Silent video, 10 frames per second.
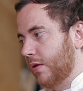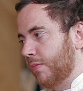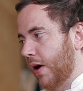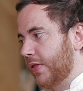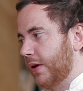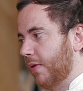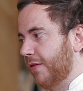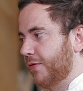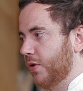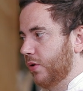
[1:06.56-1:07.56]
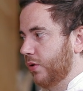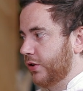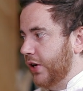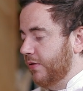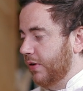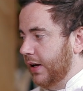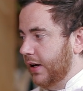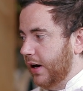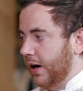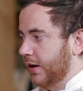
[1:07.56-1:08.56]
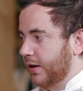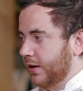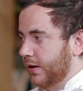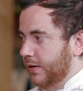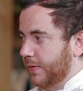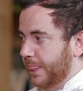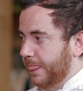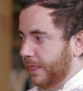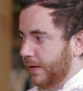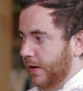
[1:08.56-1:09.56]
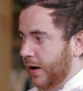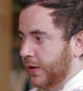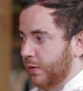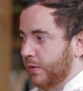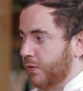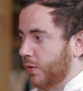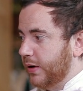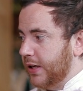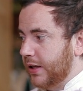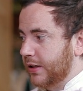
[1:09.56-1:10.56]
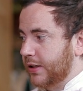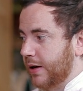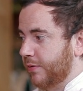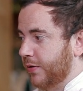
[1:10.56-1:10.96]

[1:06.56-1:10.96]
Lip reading: I think my food, generally, I think we've always had the same